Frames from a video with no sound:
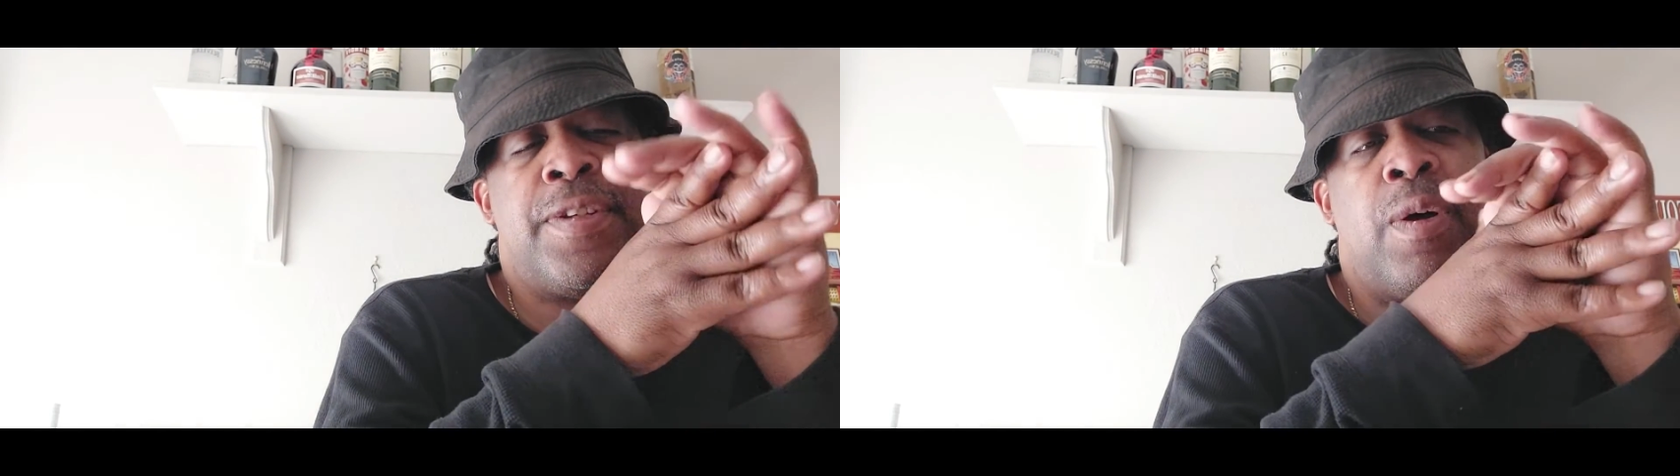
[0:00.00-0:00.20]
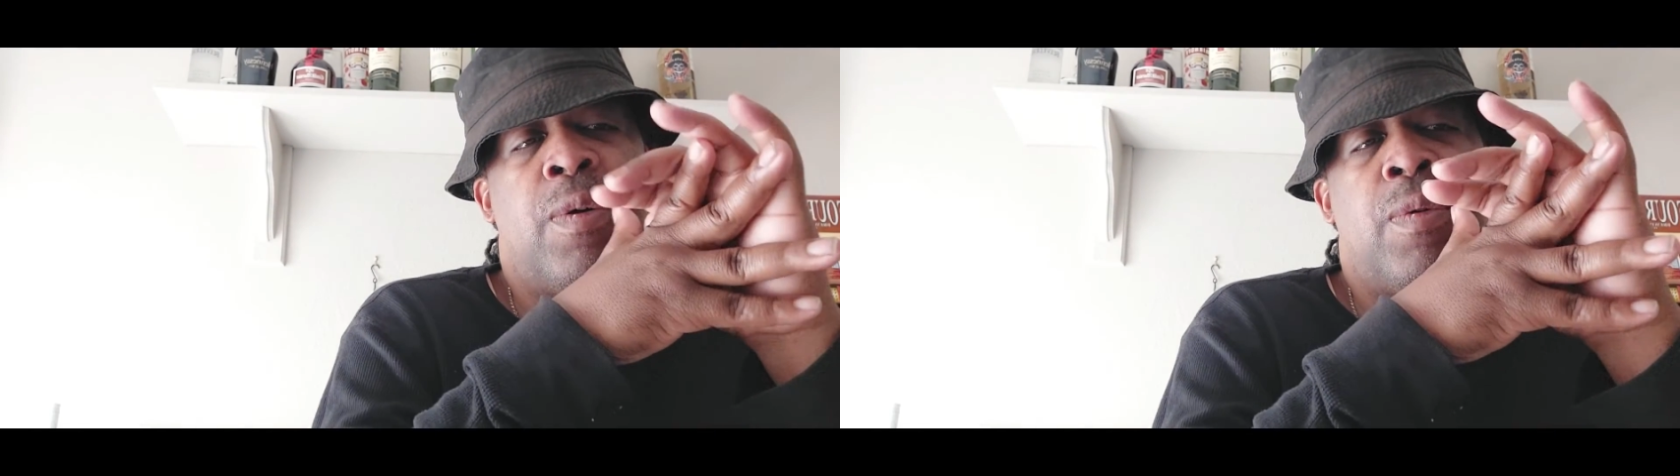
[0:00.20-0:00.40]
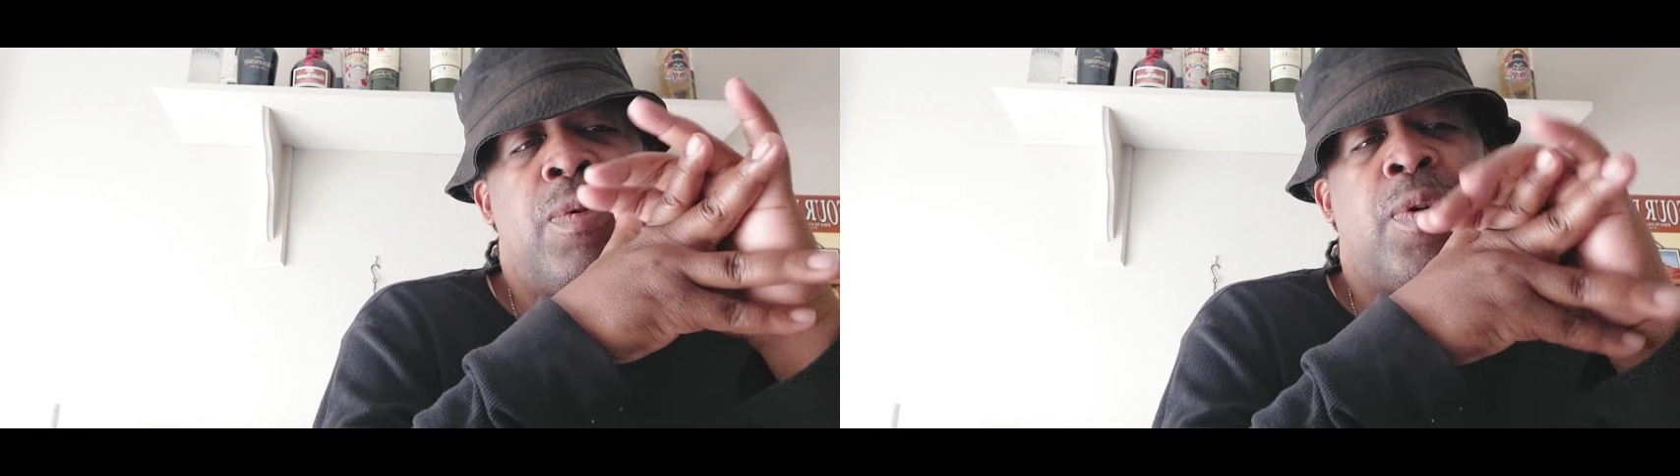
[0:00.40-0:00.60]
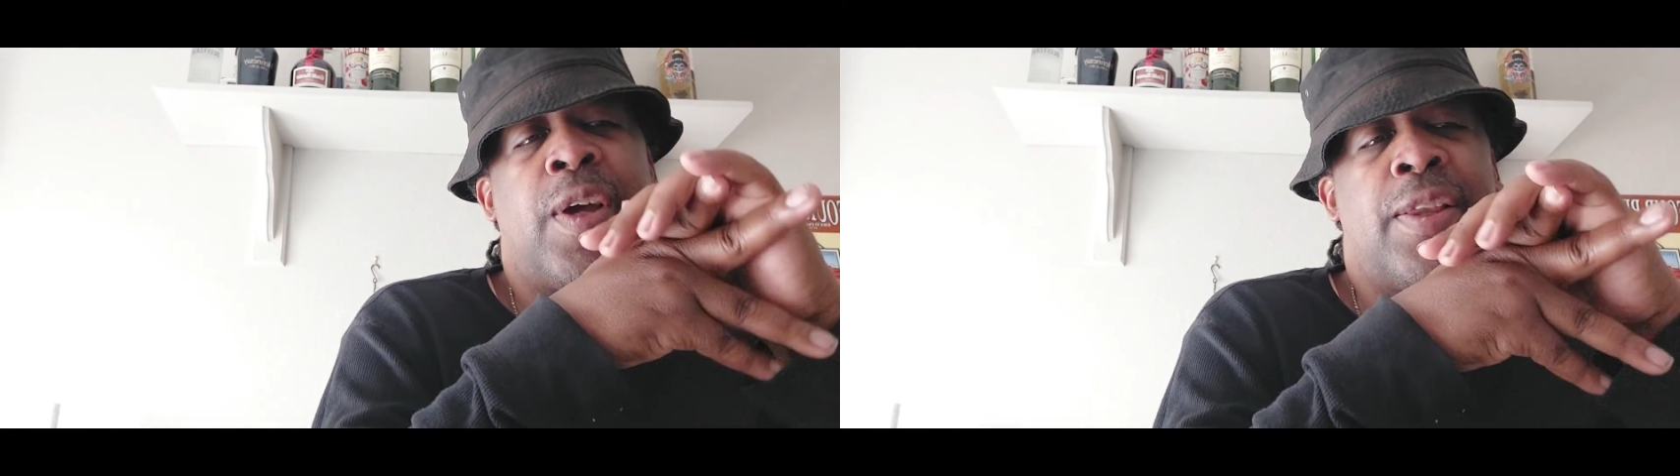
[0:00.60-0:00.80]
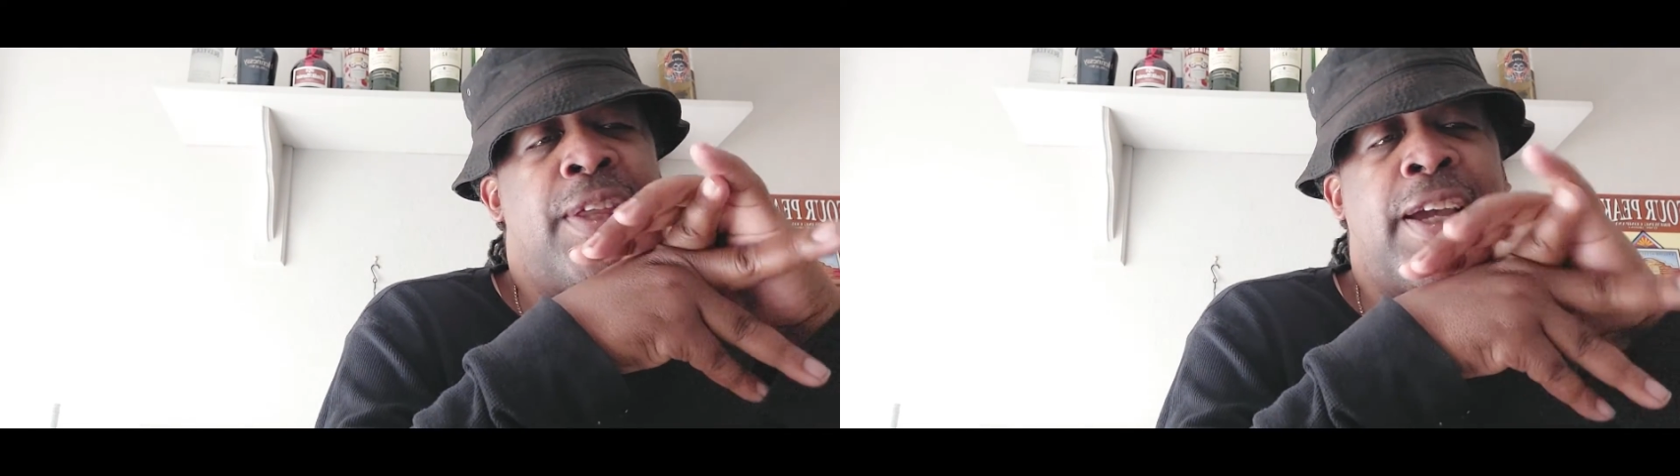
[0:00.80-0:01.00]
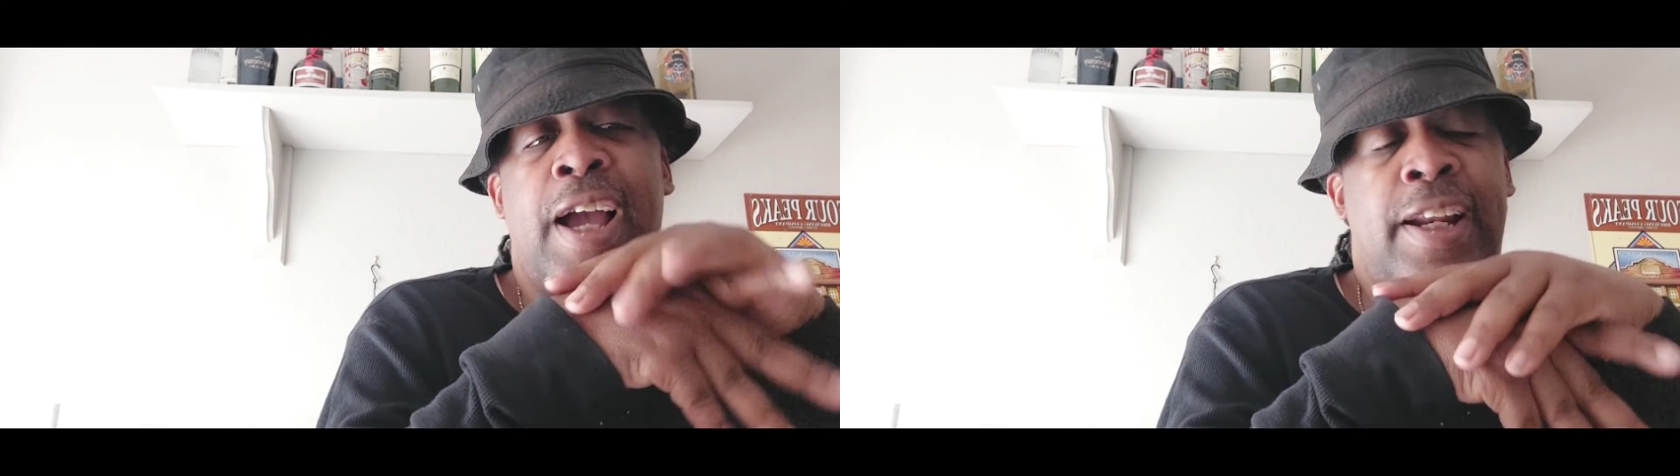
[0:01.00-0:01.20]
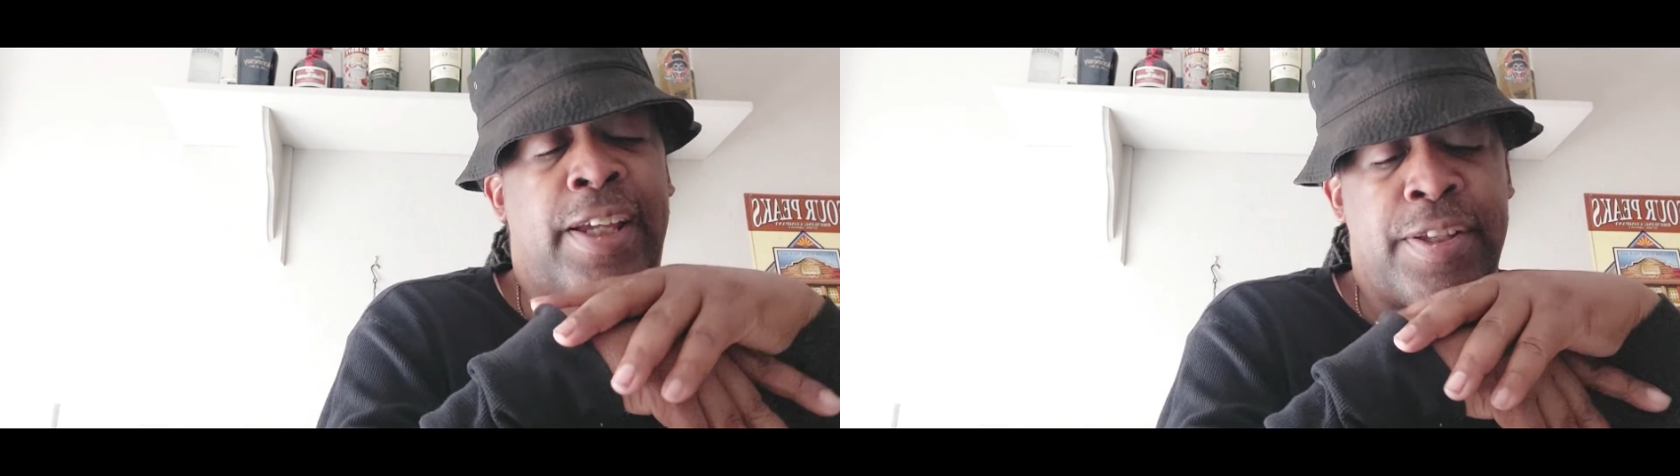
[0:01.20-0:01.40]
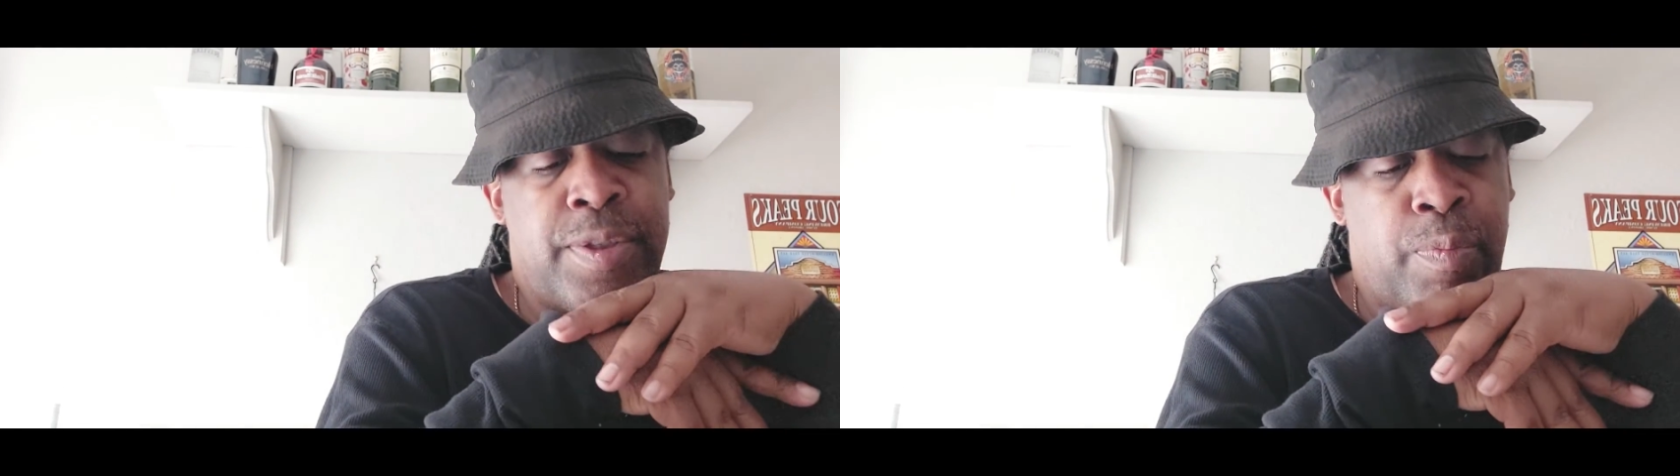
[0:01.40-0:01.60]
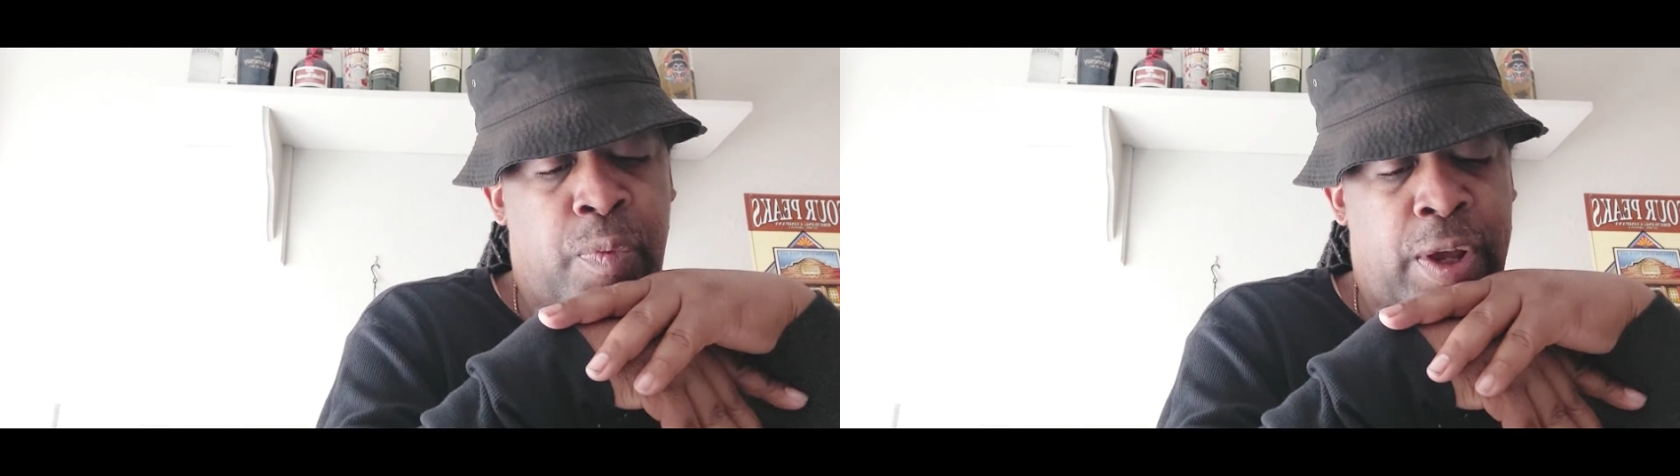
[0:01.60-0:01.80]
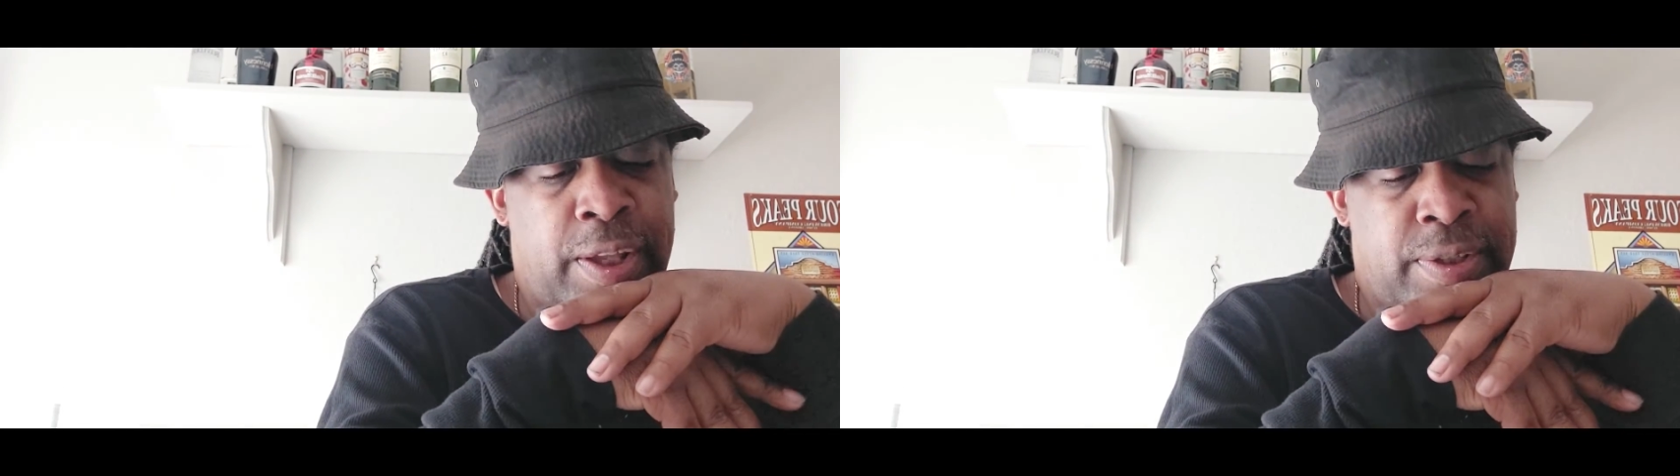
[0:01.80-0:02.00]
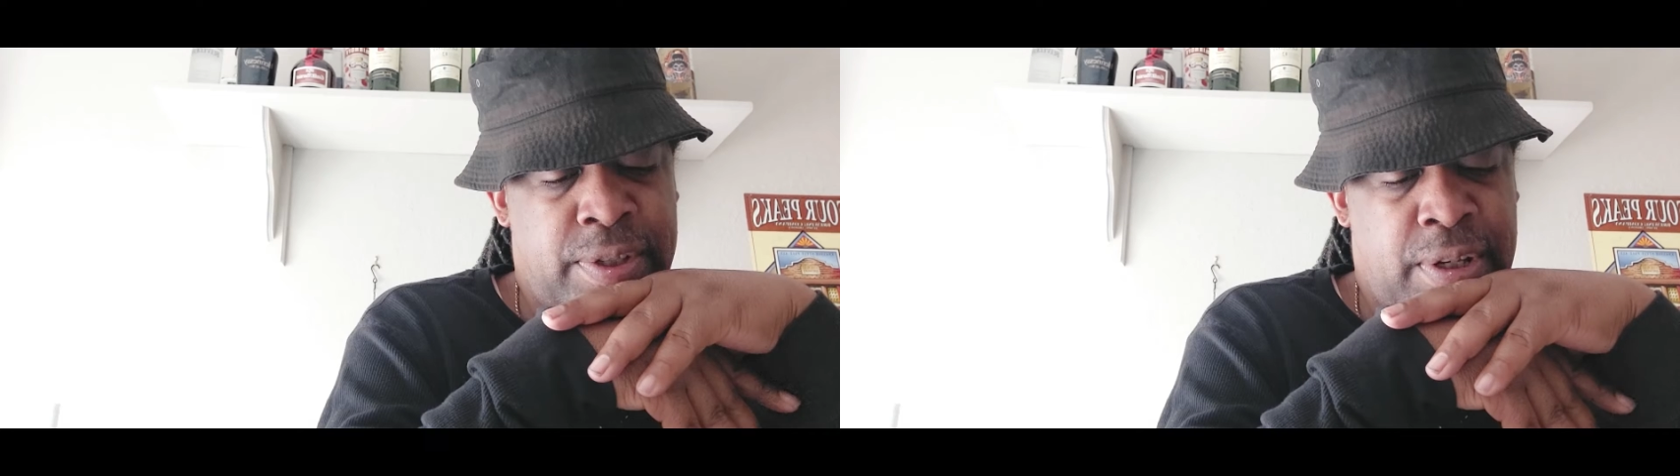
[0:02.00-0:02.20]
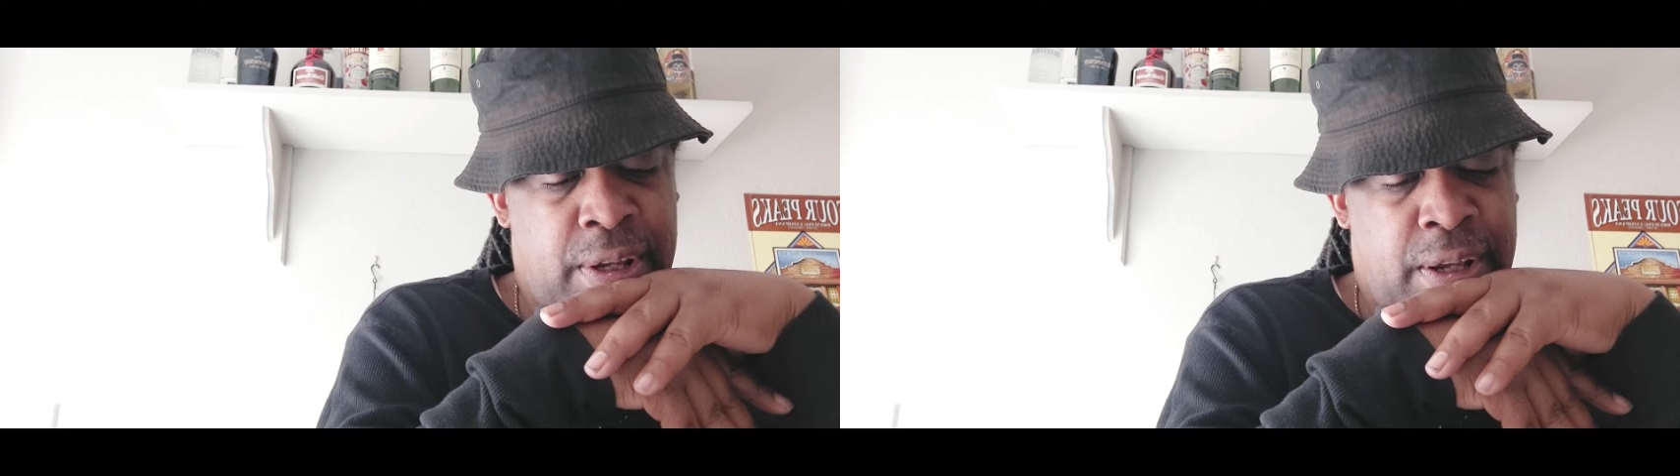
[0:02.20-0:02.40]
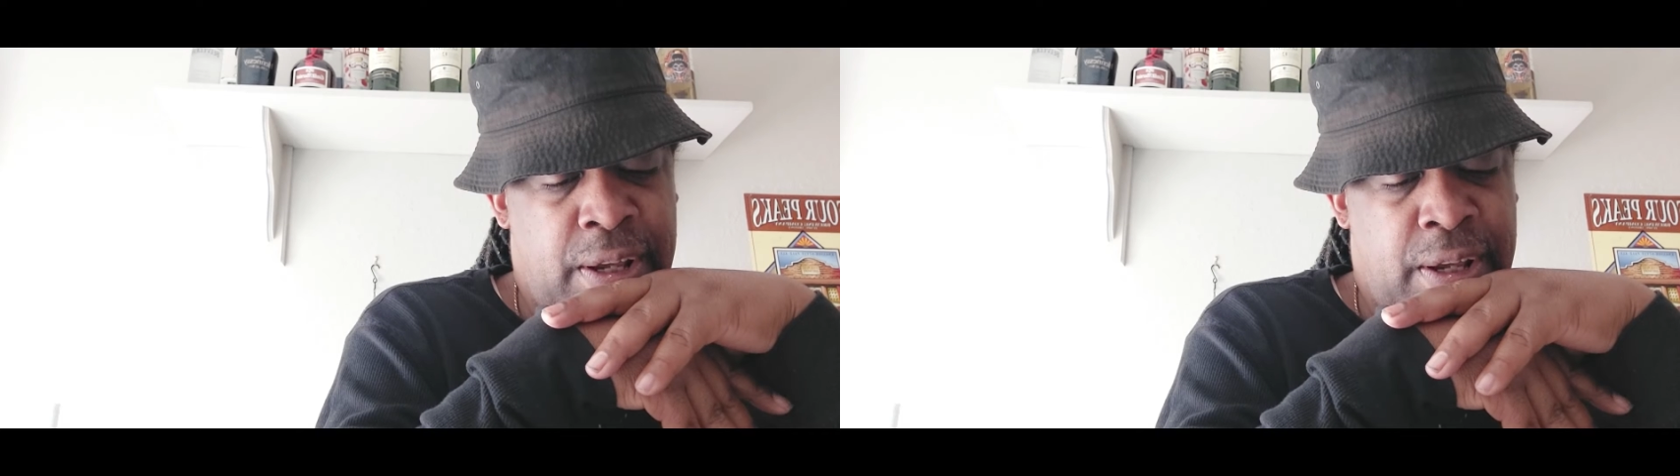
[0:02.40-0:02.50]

So they got to get some wins.